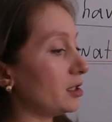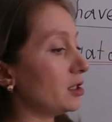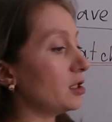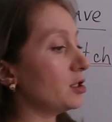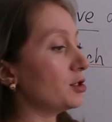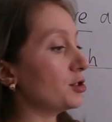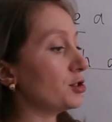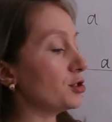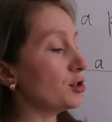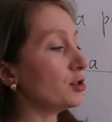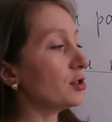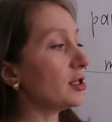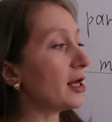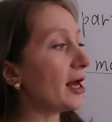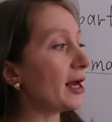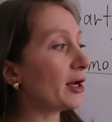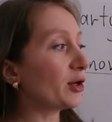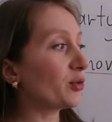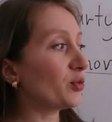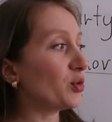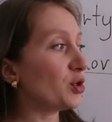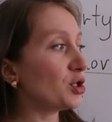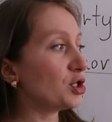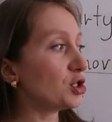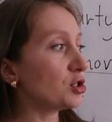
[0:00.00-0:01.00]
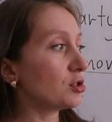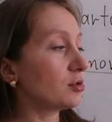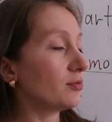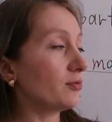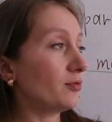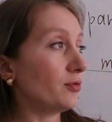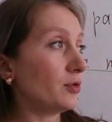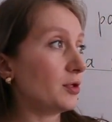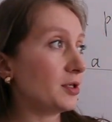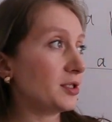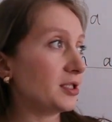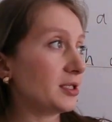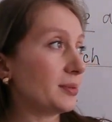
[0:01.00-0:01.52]
it into your language,
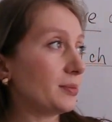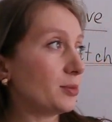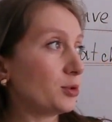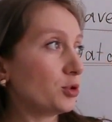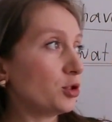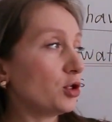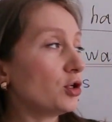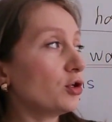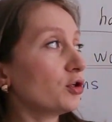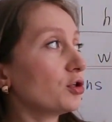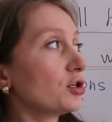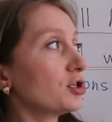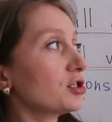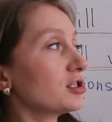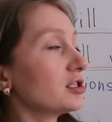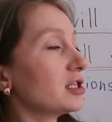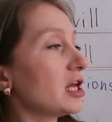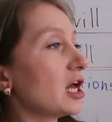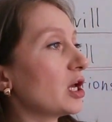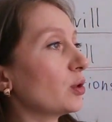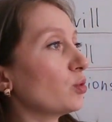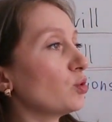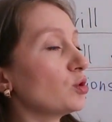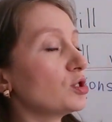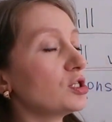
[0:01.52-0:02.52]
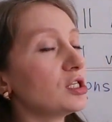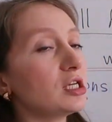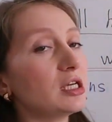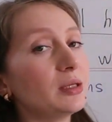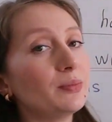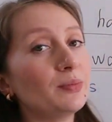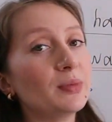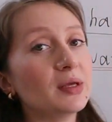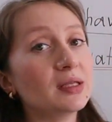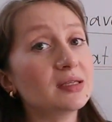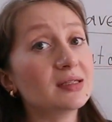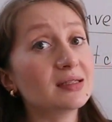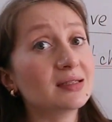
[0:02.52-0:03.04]
for example, Turkish language,
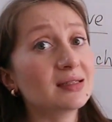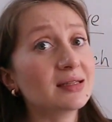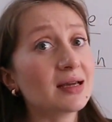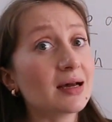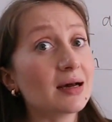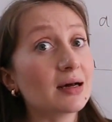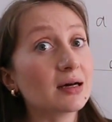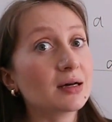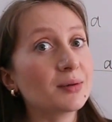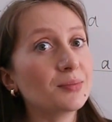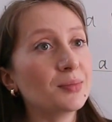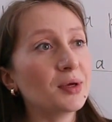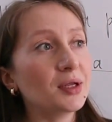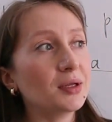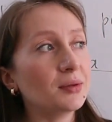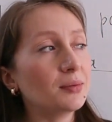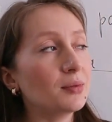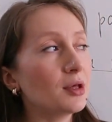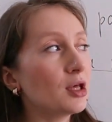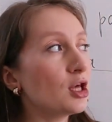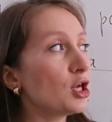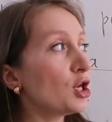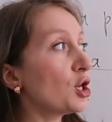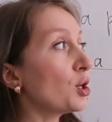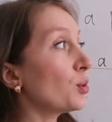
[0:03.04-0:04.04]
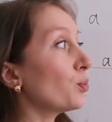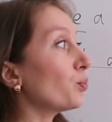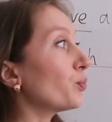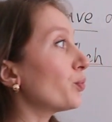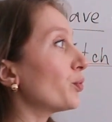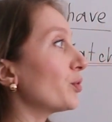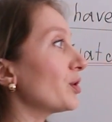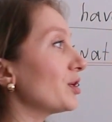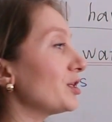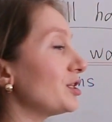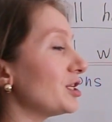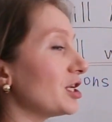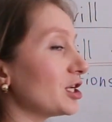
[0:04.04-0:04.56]
it means tahmin.
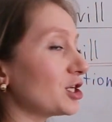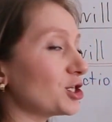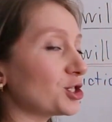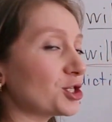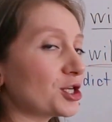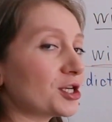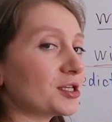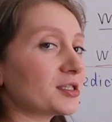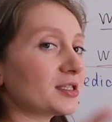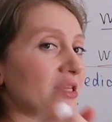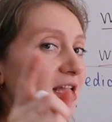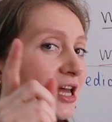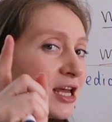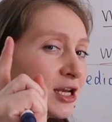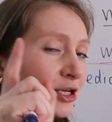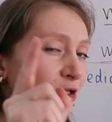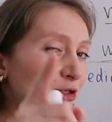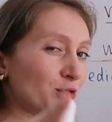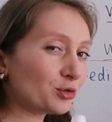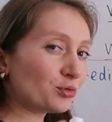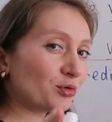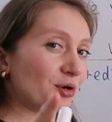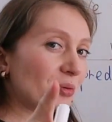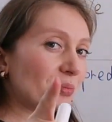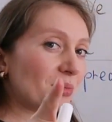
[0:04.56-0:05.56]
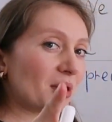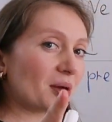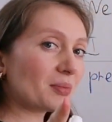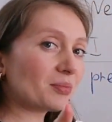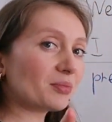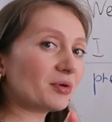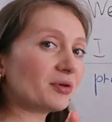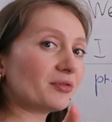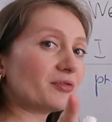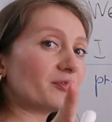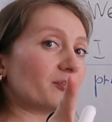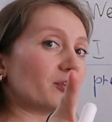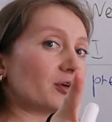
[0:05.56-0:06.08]
Predictions. And you
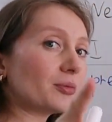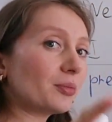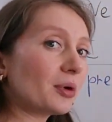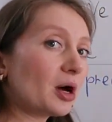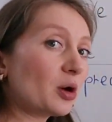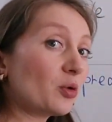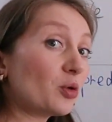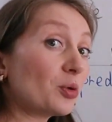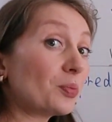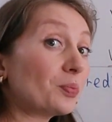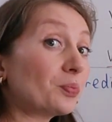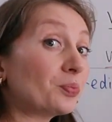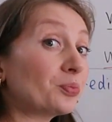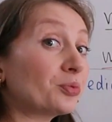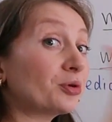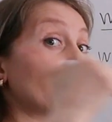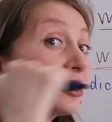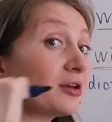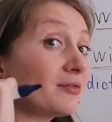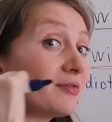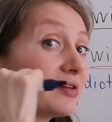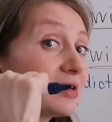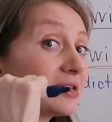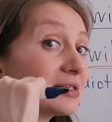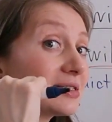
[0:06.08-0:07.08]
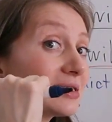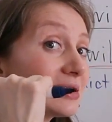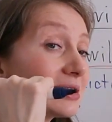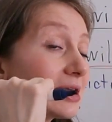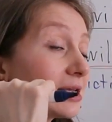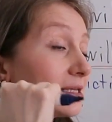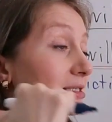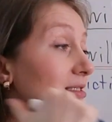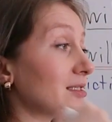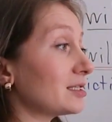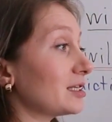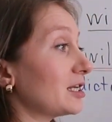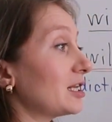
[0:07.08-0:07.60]
remember from our previous
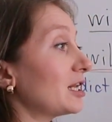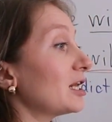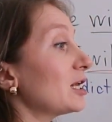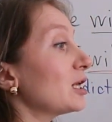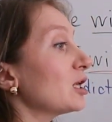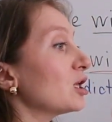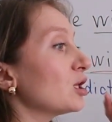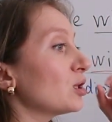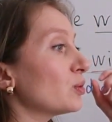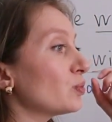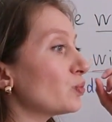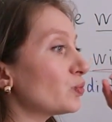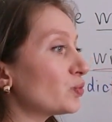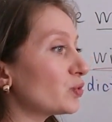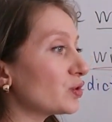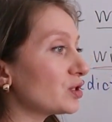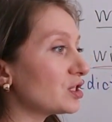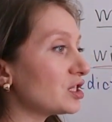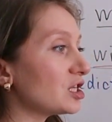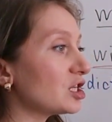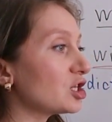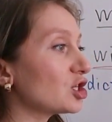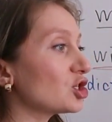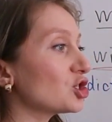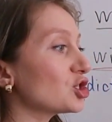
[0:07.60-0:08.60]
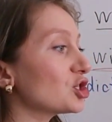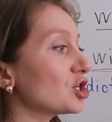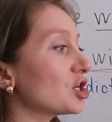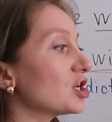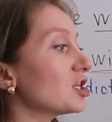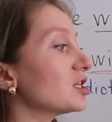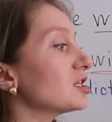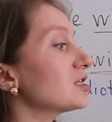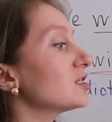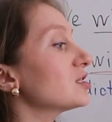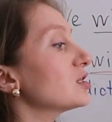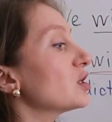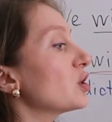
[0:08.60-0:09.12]
lesson,
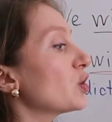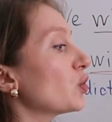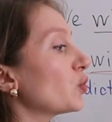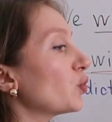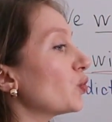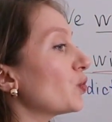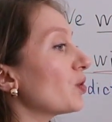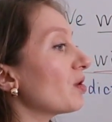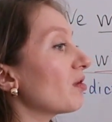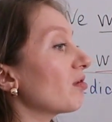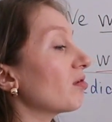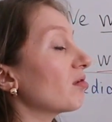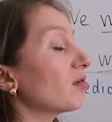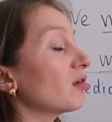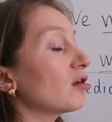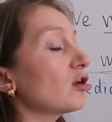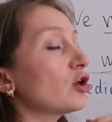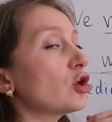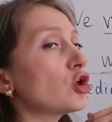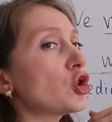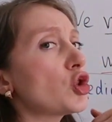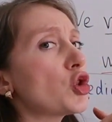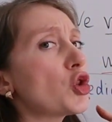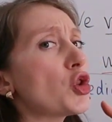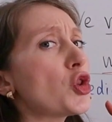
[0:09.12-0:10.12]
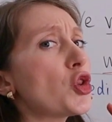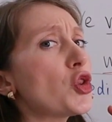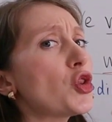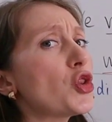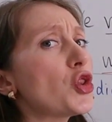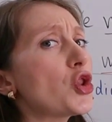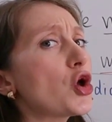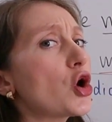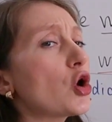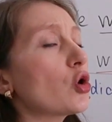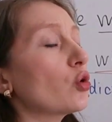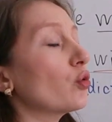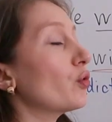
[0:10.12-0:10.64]
predictions with
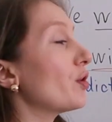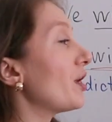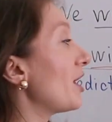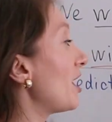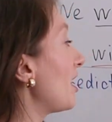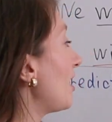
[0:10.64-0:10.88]
no